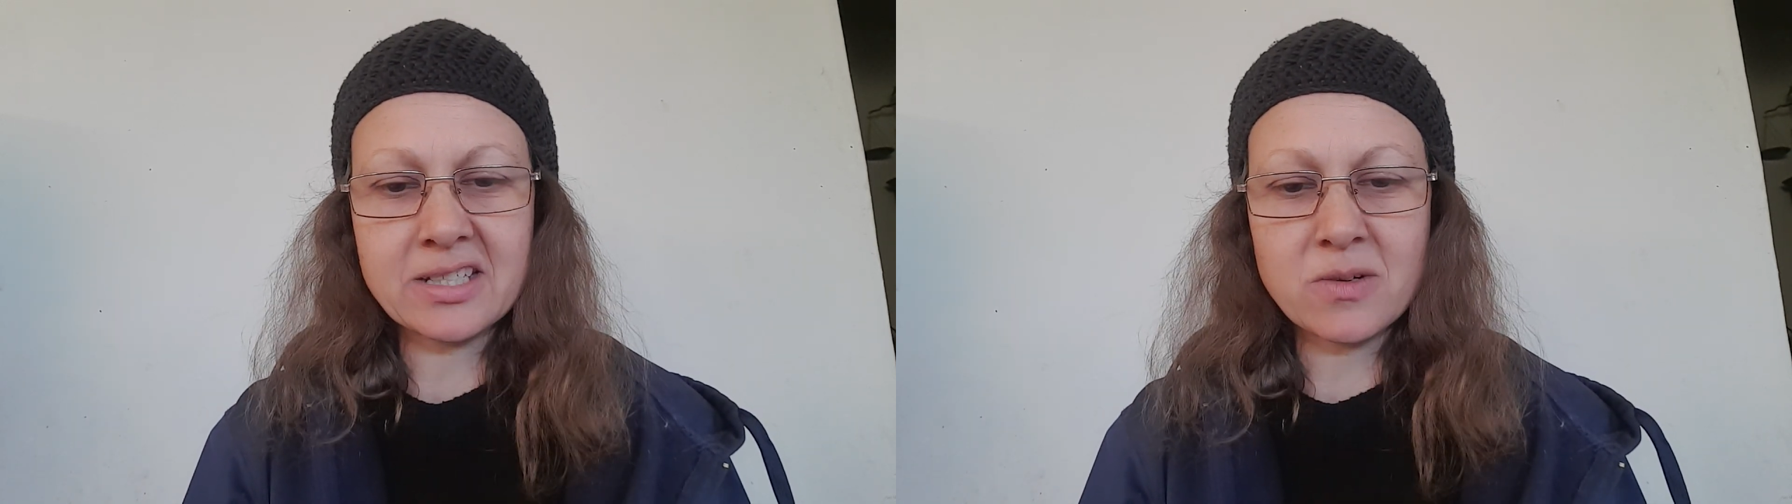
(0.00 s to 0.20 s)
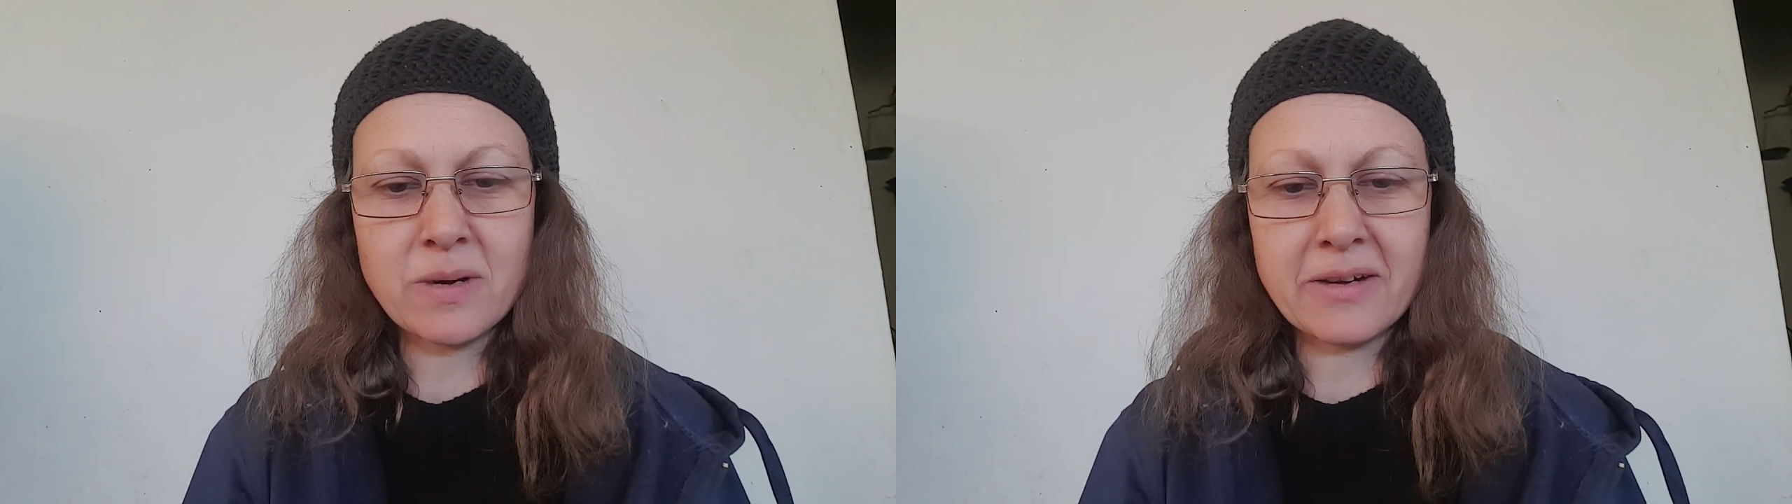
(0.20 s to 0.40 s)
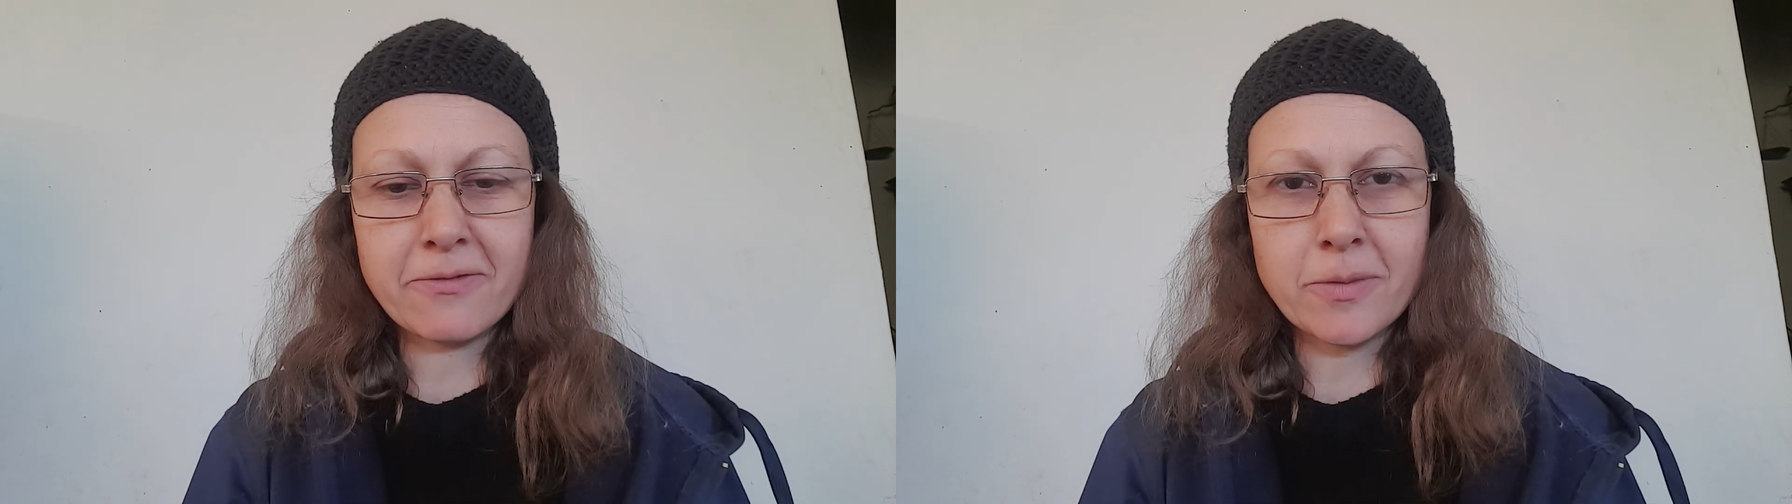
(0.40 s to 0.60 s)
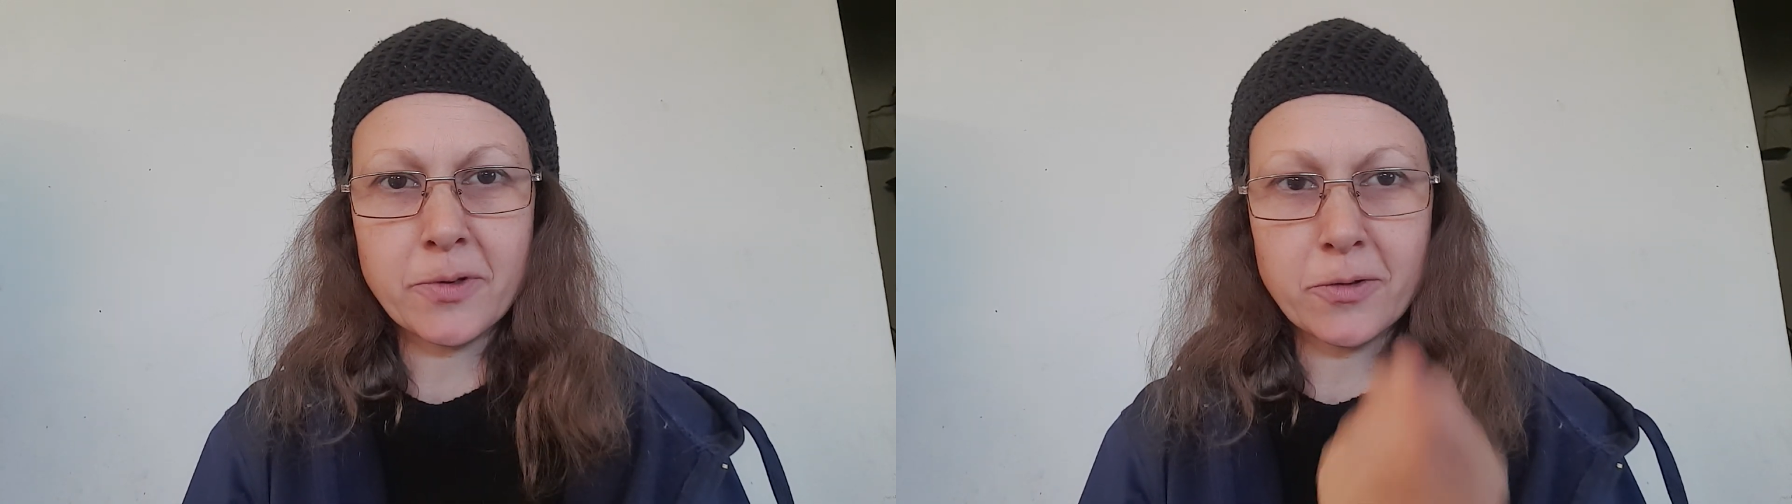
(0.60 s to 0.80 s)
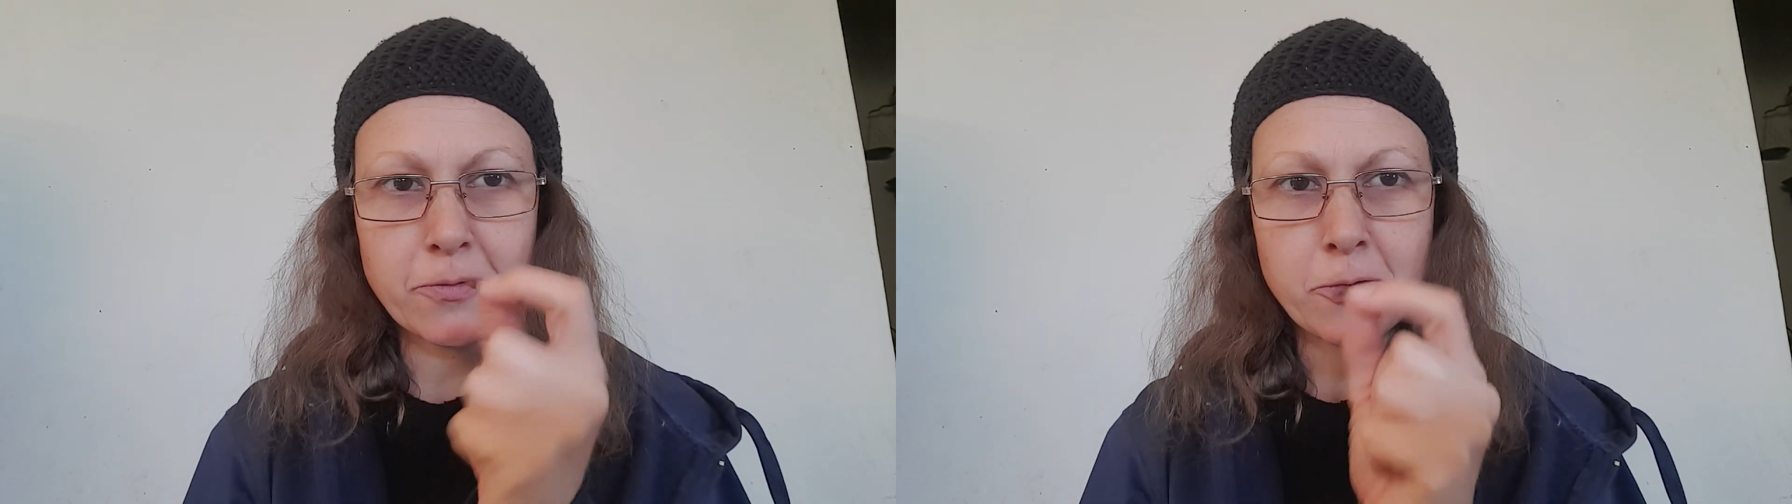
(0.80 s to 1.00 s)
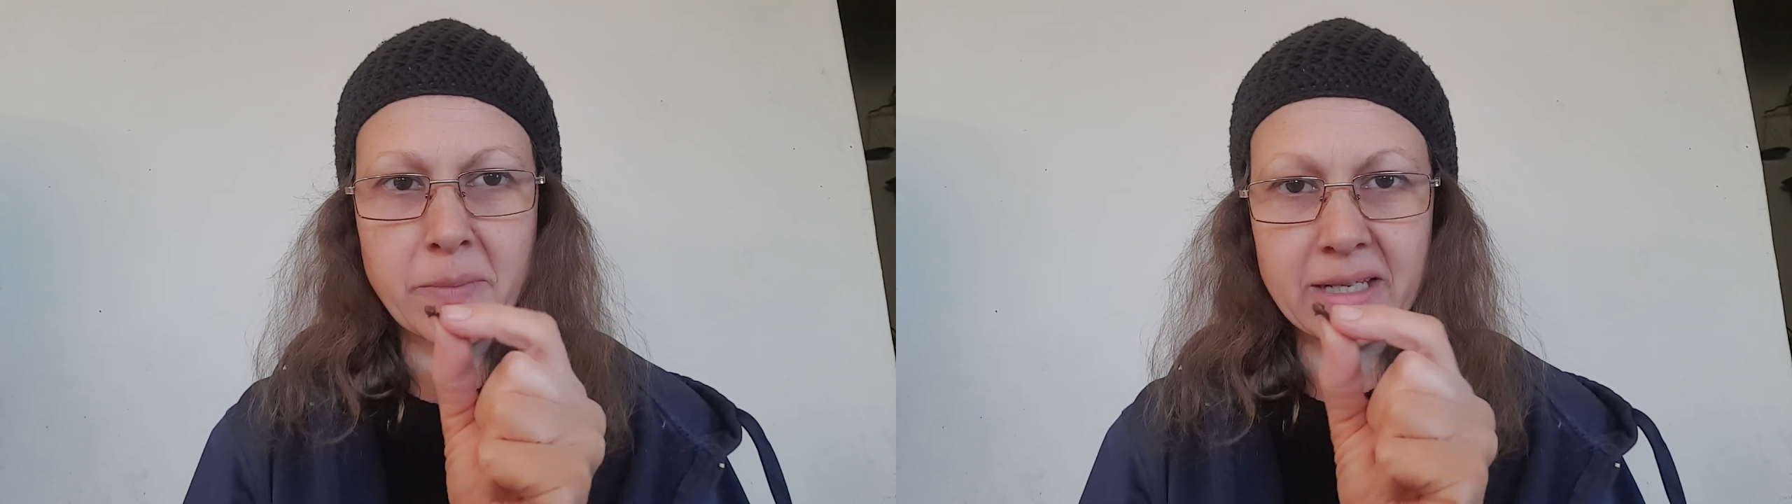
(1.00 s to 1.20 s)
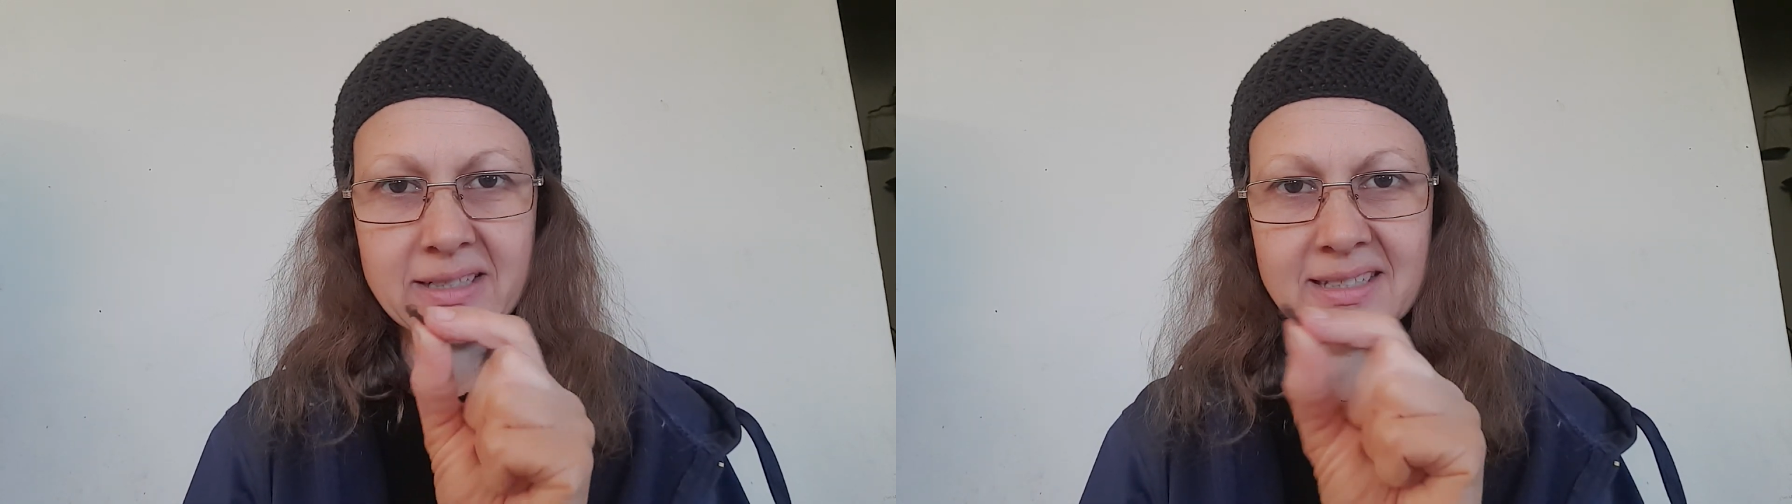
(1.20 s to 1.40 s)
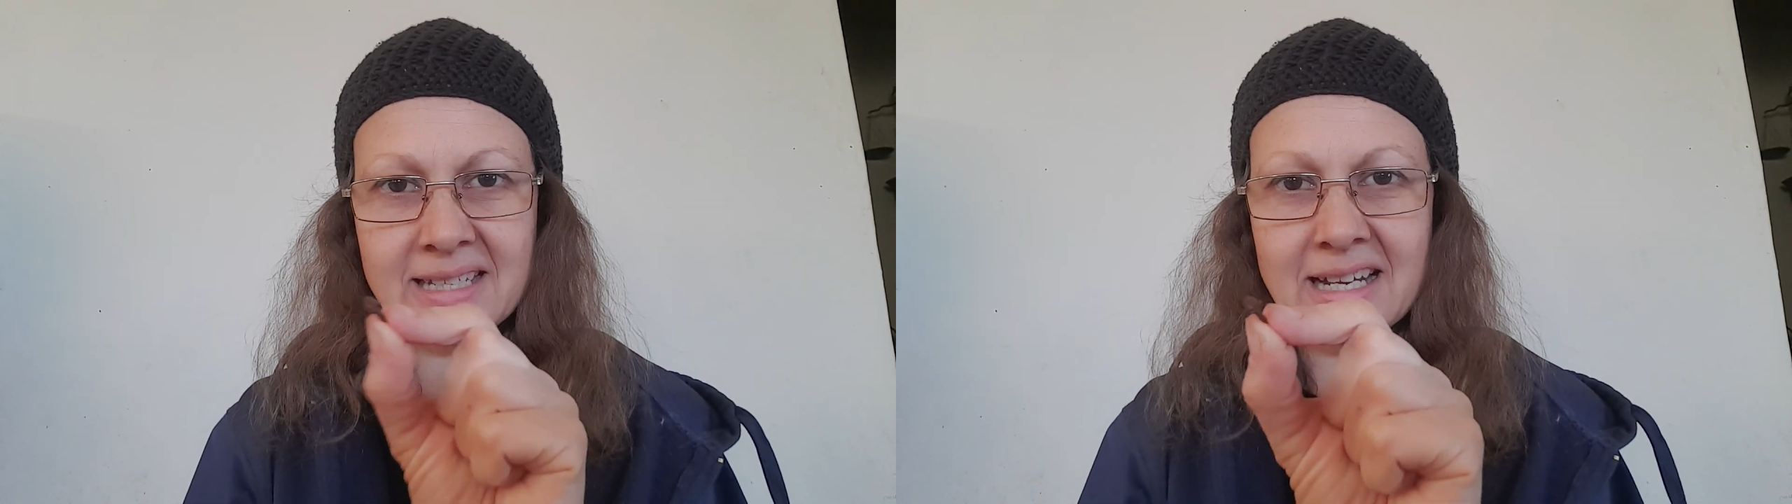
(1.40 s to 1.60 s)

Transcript: away from your ferments.